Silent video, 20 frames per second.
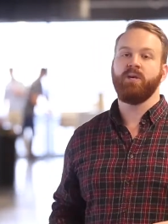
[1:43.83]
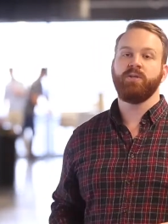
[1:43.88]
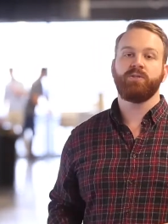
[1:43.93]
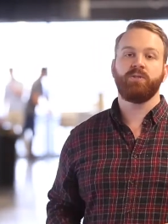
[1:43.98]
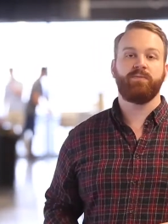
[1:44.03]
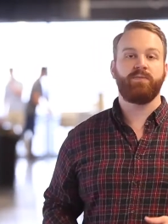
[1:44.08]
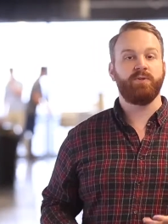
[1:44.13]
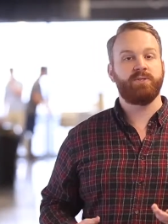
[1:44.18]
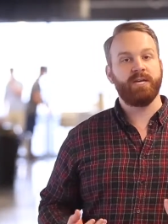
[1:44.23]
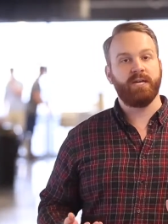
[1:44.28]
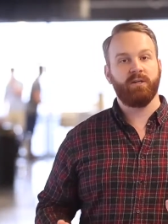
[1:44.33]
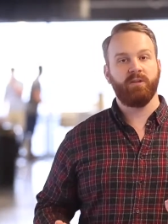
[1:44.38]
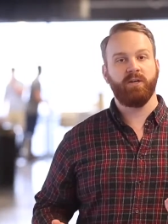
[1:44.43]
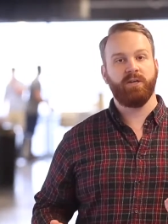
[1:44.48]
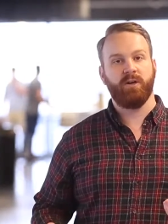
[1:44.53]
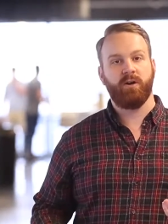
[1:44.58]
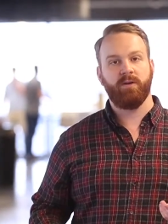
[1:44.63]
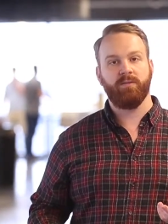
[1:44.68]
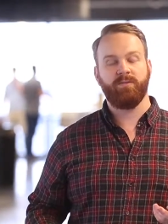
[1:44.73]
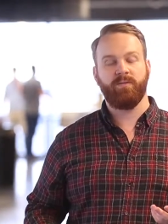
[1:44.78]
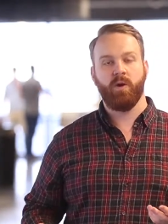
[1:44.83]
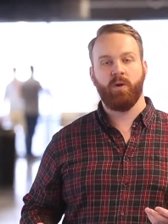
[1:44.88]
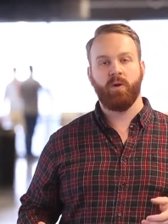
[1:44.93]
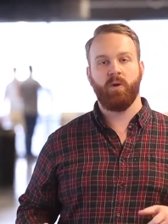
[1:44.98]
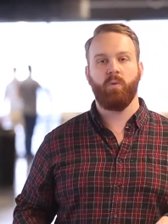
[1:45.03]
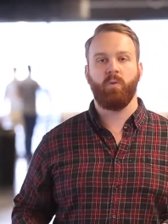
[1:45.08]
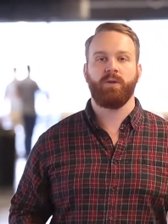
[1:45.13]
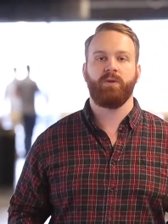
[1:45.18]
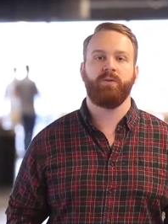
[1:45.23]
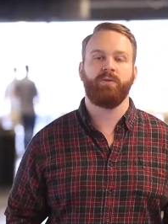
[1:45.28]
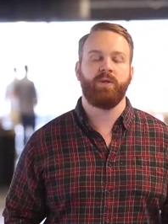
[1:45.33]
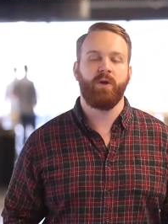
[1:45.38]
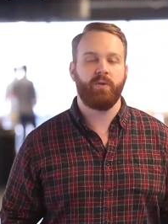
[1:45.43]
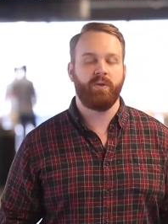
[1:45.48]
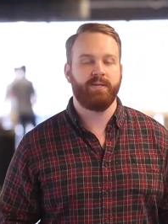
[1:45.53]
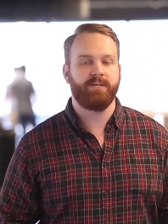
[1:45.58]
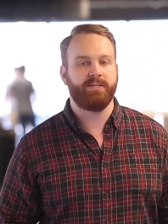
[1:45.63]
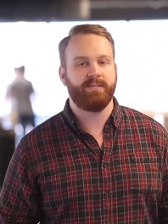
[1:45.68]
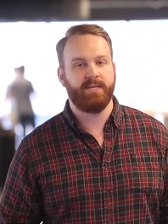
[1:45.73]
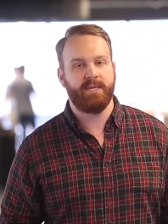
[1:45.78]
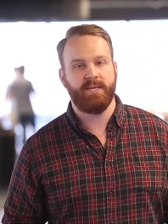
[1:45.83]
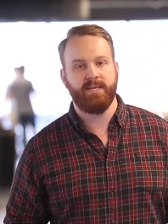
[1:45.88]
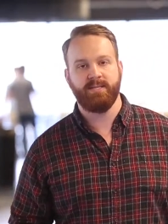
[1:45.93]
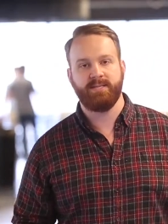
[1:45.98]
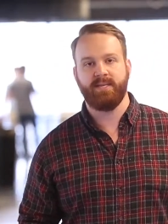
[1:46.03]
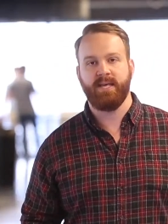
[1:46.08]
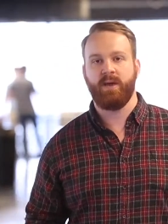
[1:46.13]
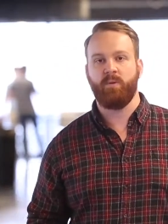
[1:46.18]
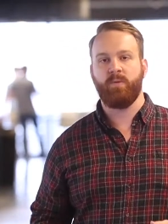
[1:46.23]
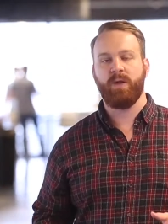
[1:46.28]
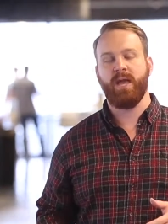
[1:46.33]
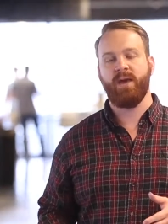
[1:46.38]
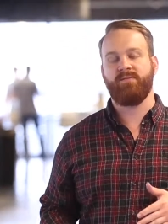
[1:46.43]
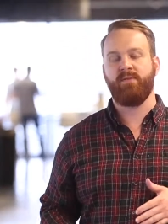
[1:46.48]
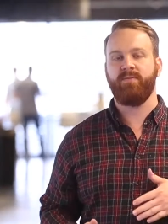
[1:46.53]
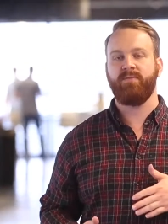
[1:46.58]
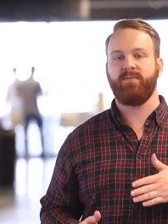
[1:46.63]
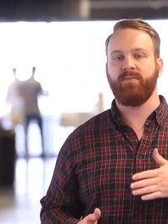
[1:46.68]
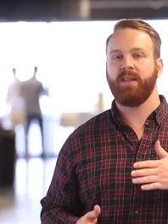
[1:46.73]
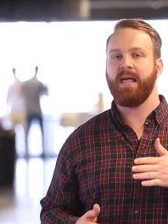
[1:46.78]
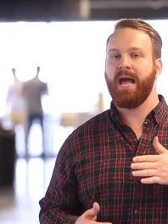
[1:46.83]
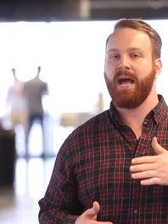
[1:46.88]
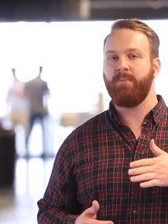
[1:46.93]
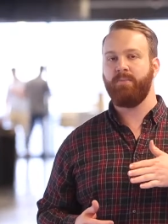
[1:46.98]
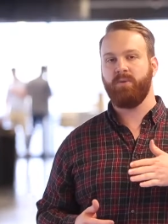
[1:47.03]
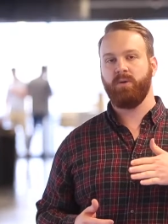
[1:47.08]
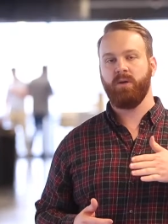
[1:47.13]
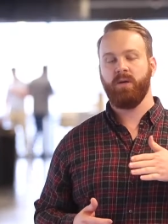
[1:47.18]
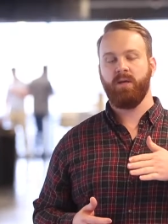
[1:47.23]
So if you take a look at our photo, what you'll notice is that we have a flap